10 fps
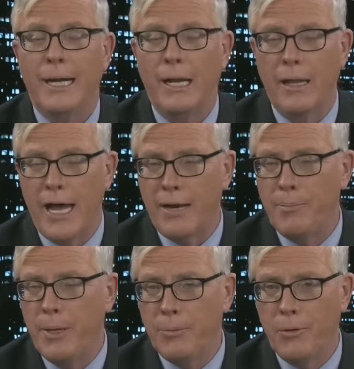A lot
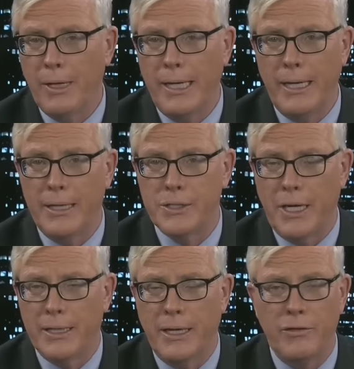of people are leaning on
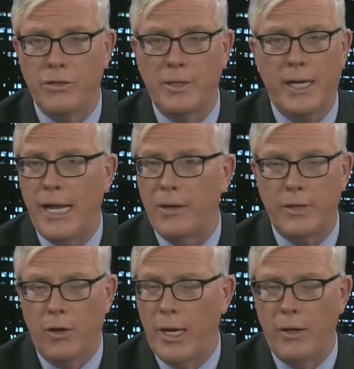John Kasich to get
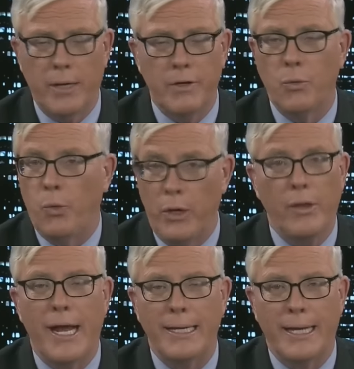out. The Ohio governor will
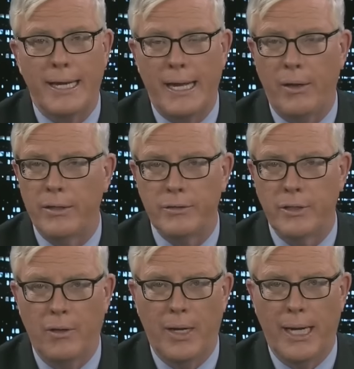not get out
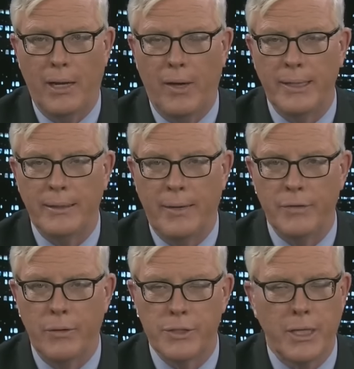until Ohio. I,
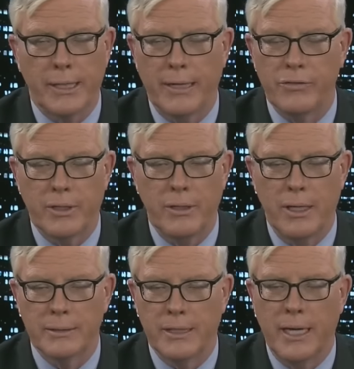have known John Kasich a
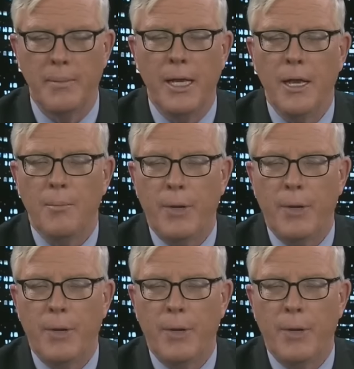long time.